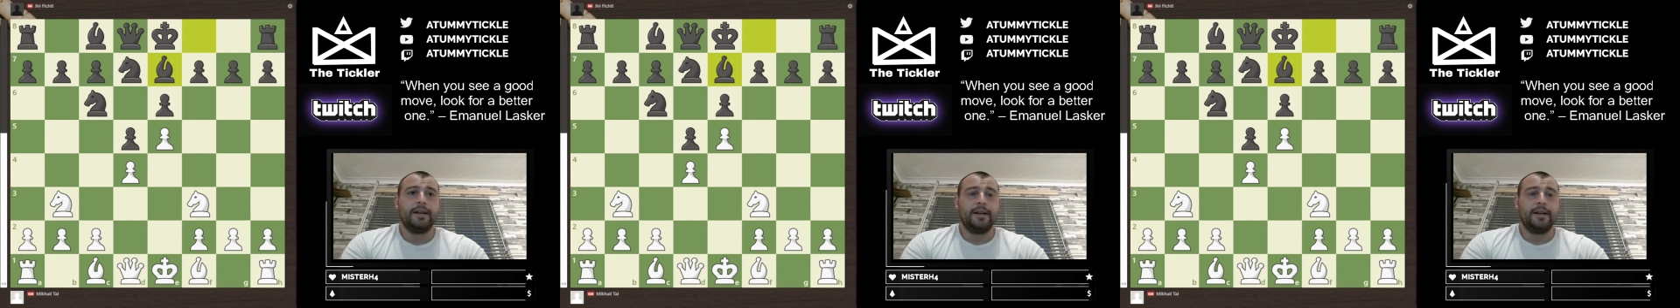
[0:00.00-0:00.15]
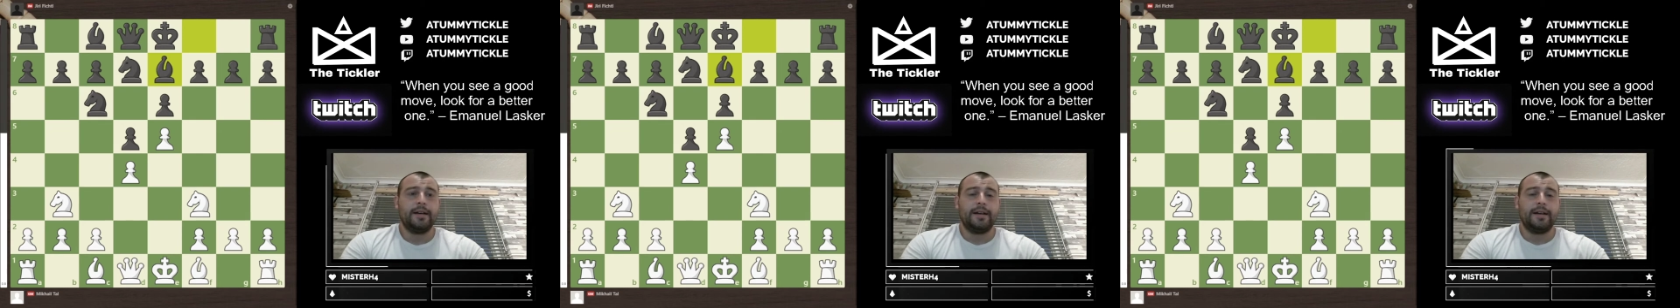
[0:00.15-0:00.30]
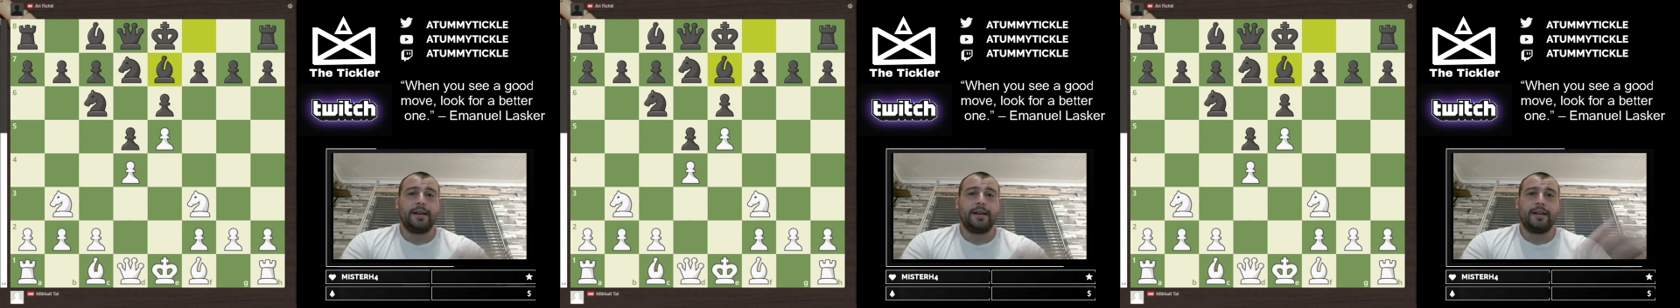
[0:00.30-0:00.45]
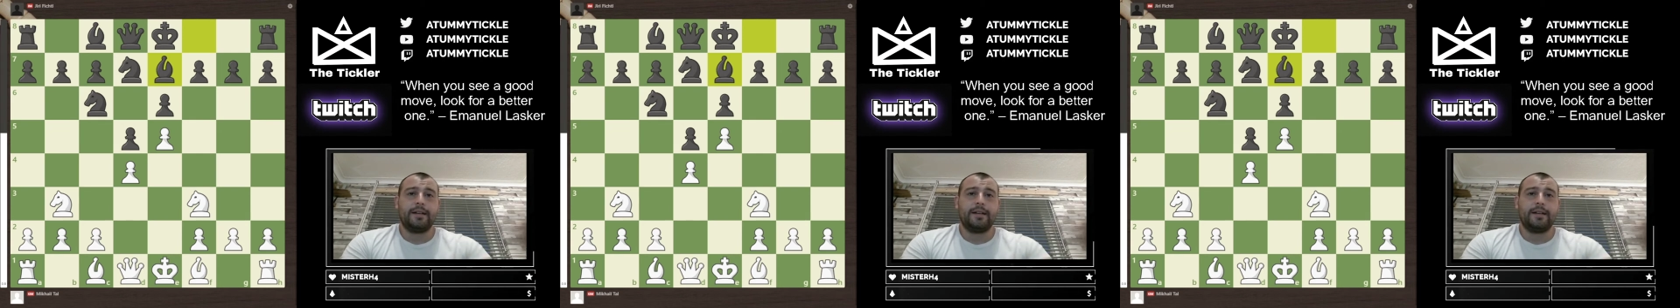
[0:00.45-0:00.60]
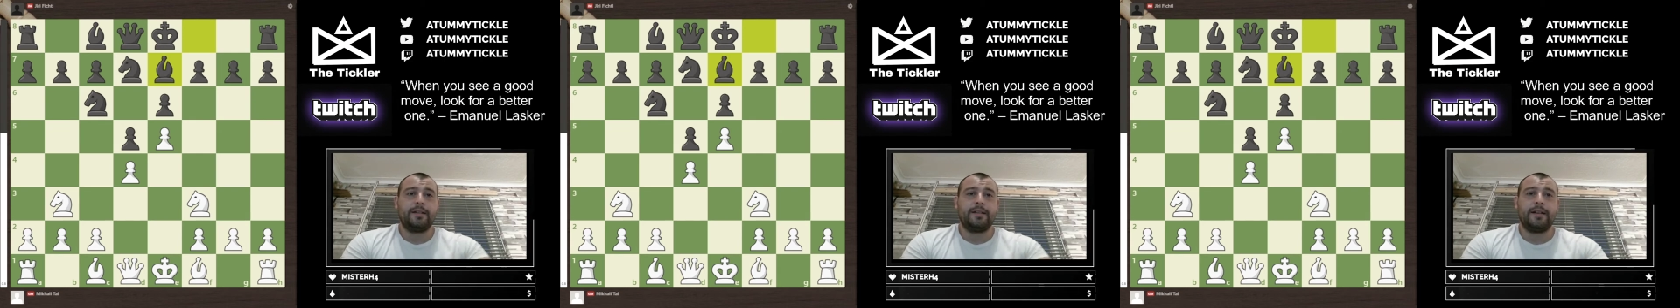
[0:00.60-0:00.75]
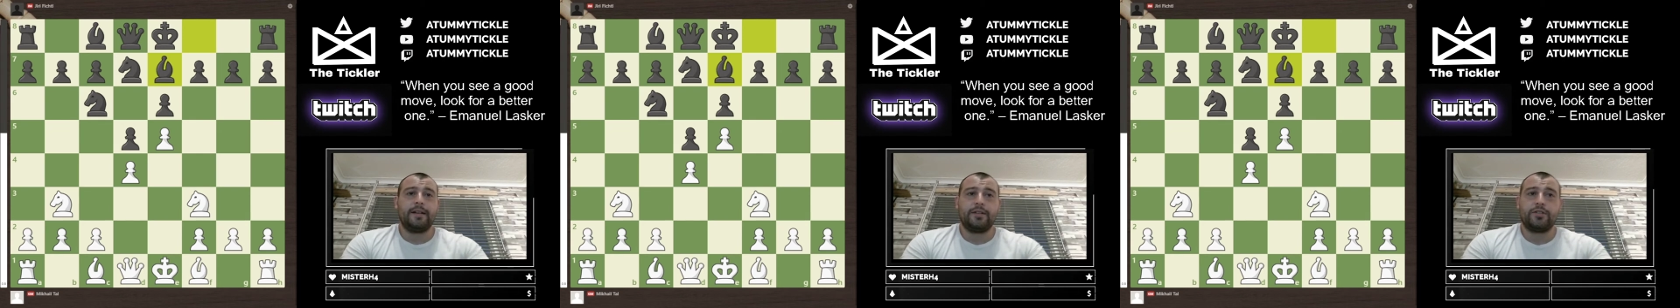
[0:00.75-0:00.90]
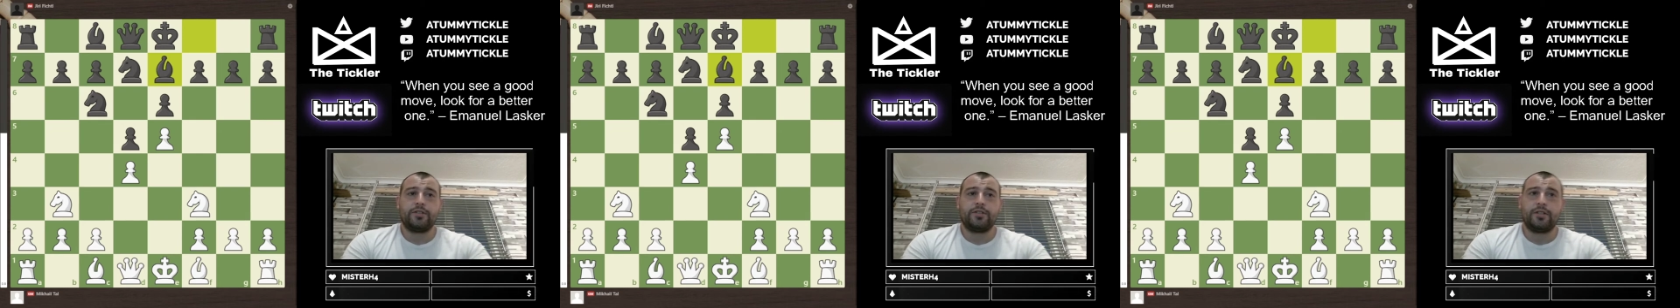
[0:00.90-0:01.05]
and
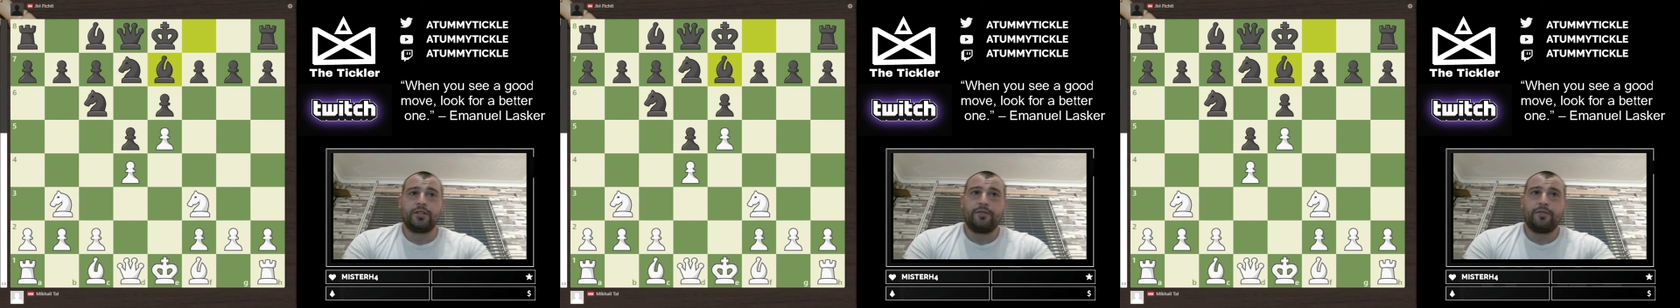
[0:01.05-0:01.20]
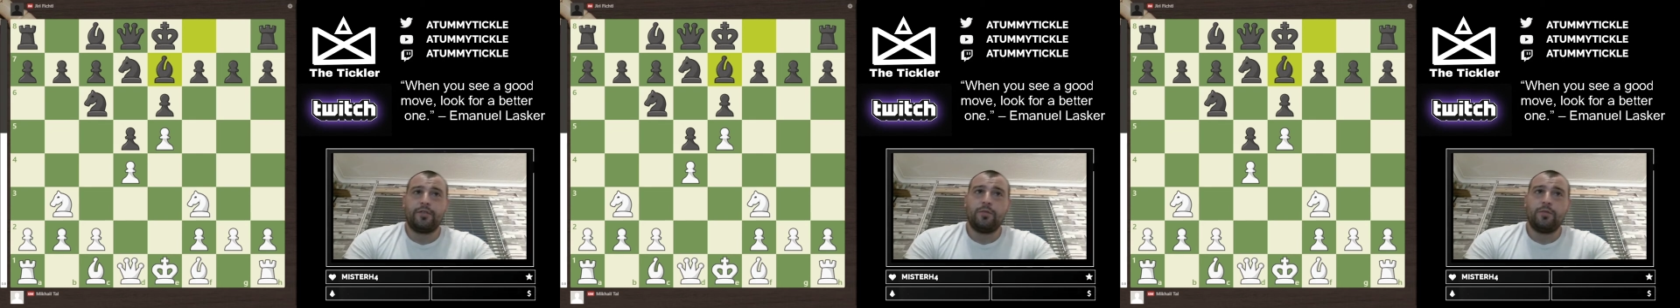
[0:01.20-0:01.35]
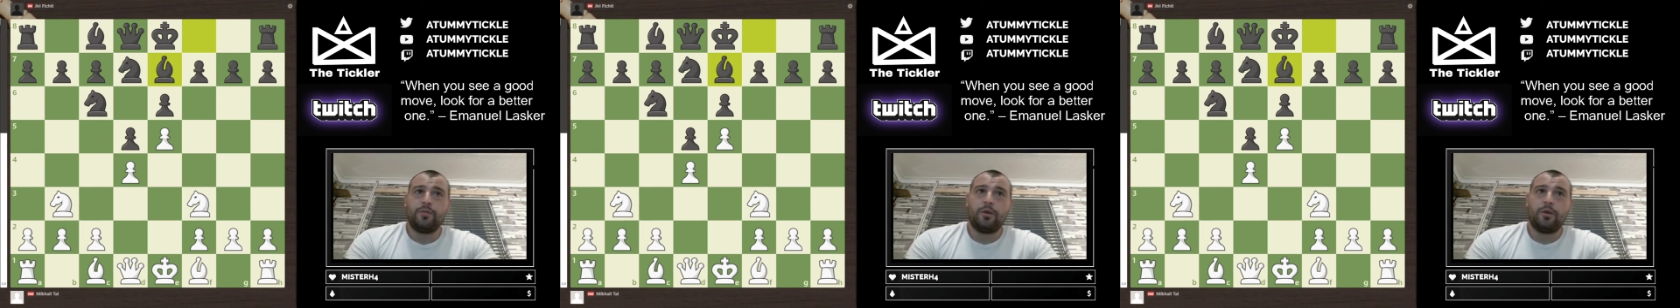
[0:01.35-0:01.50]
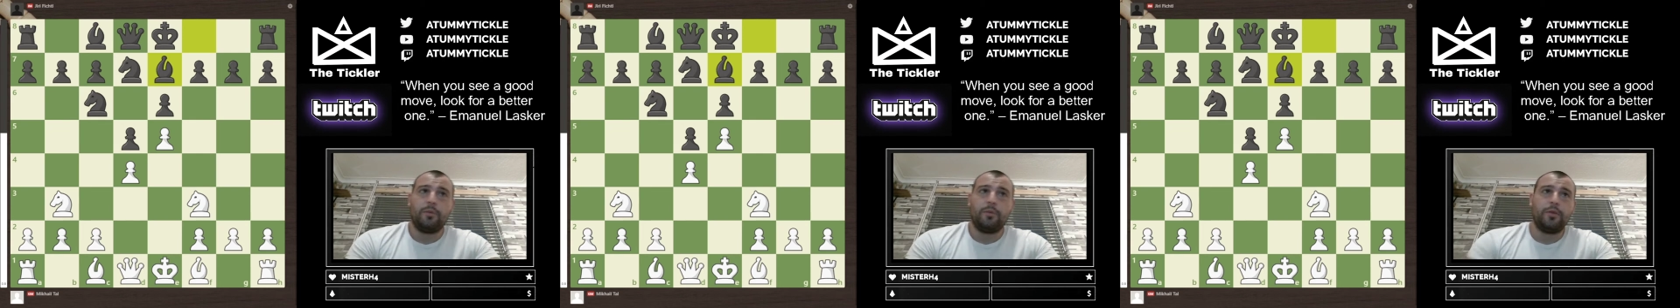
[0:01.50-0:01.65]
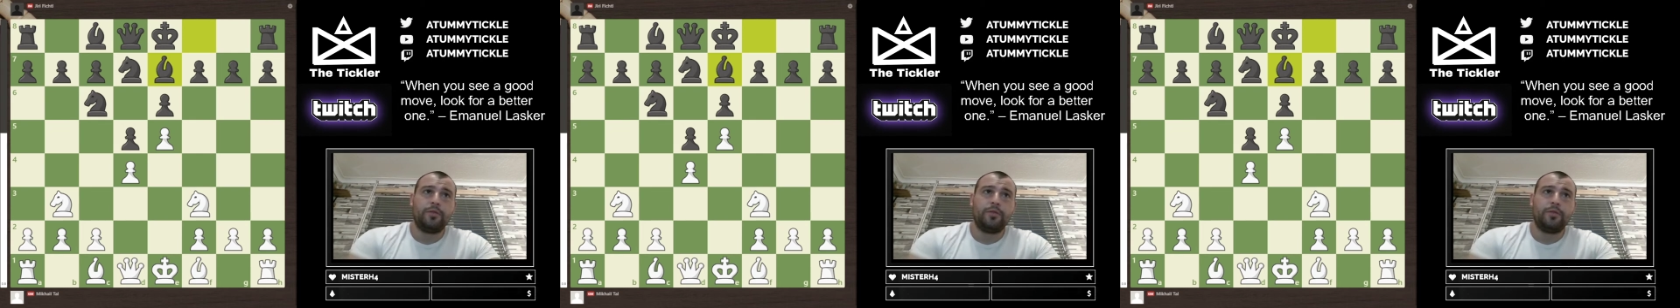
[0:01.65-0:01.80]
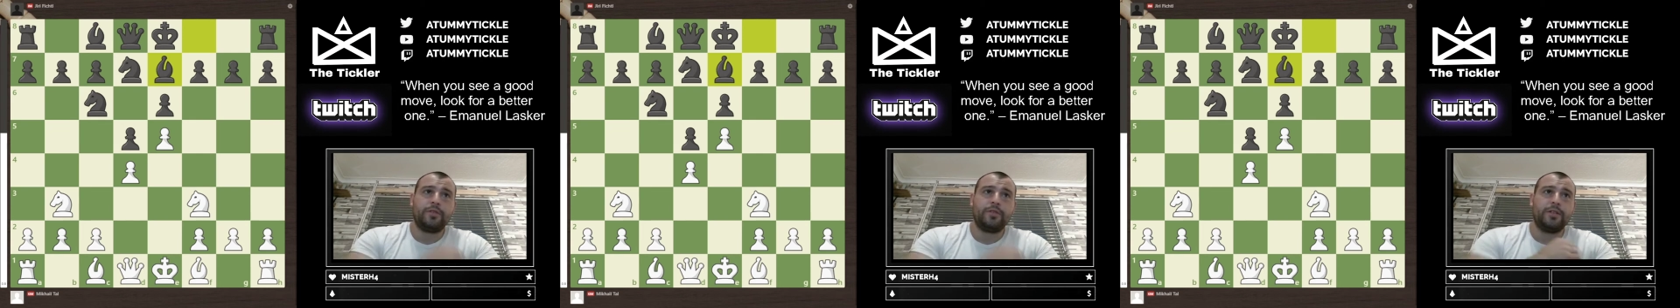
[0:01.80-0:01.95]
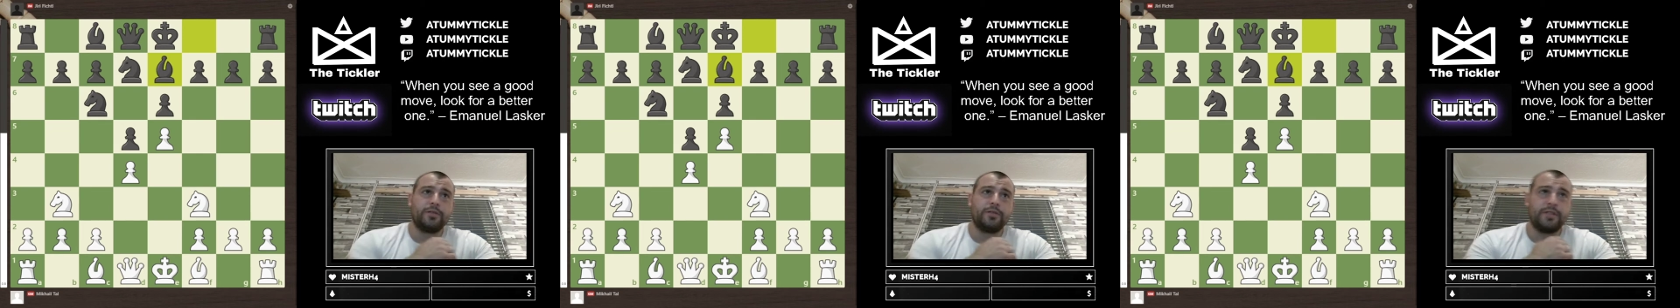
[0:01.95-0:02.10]
just a few more moves and
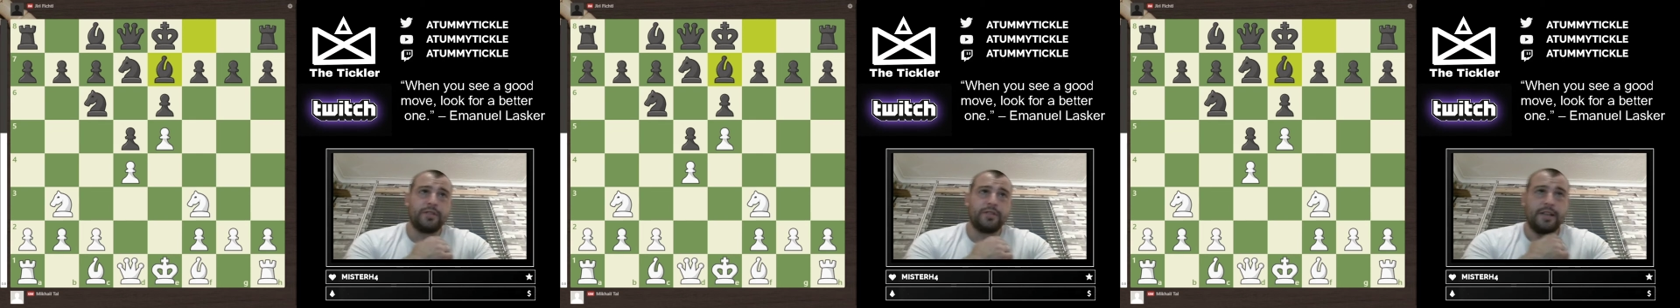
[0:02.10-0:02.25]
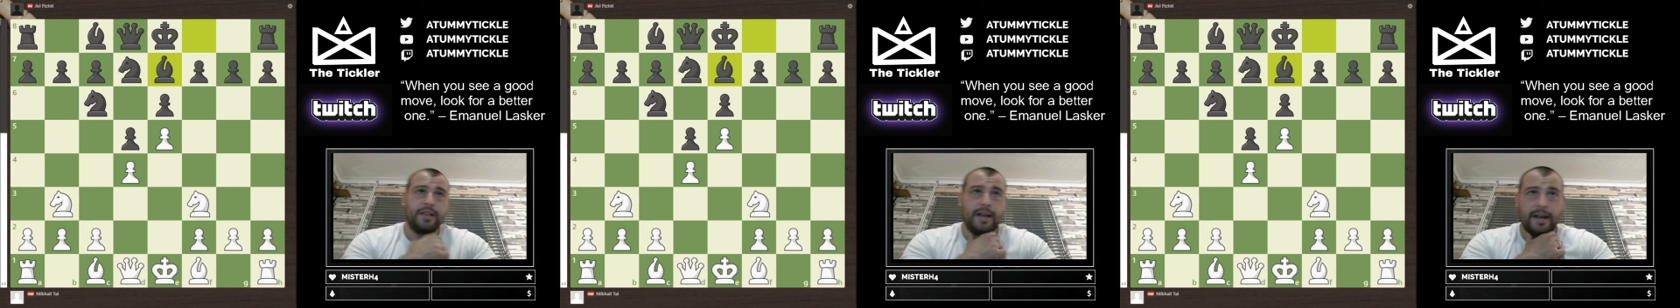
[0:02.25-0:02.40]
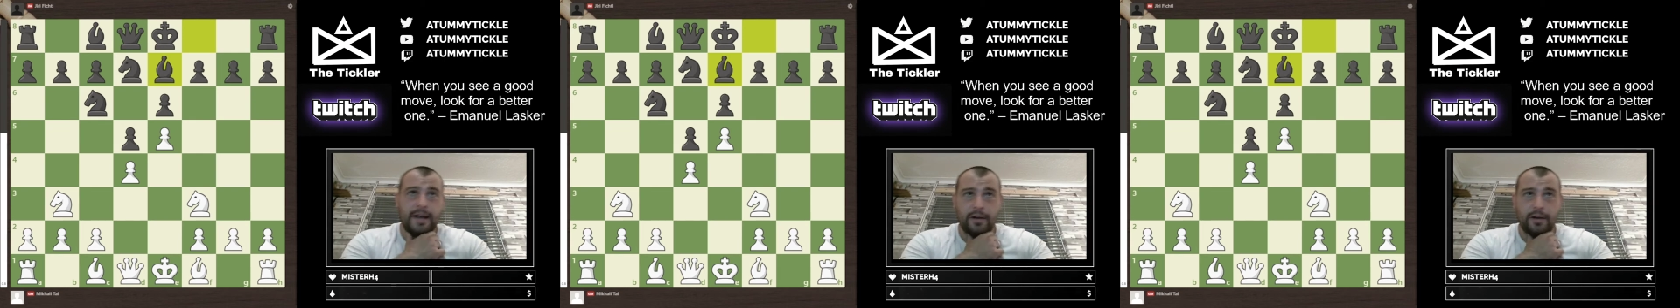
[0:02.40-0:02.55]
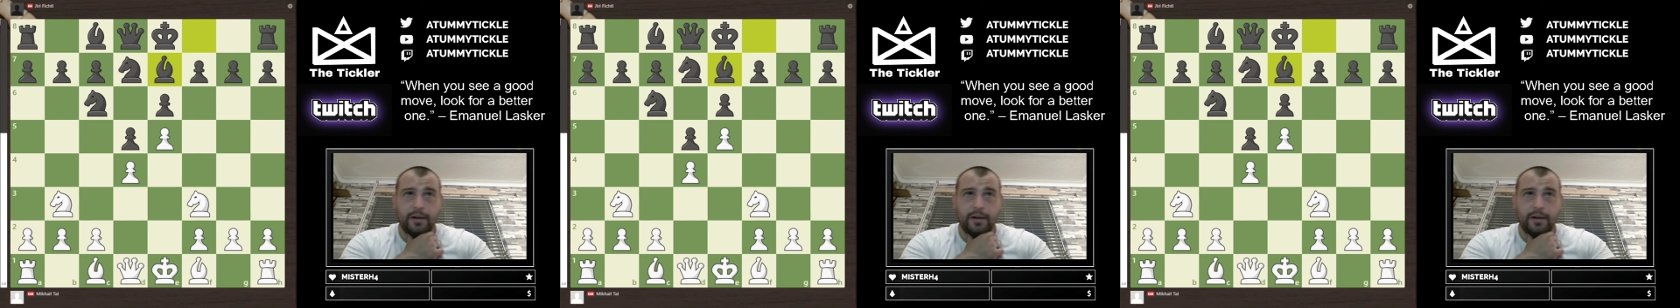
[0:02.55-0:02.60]
you'll see how.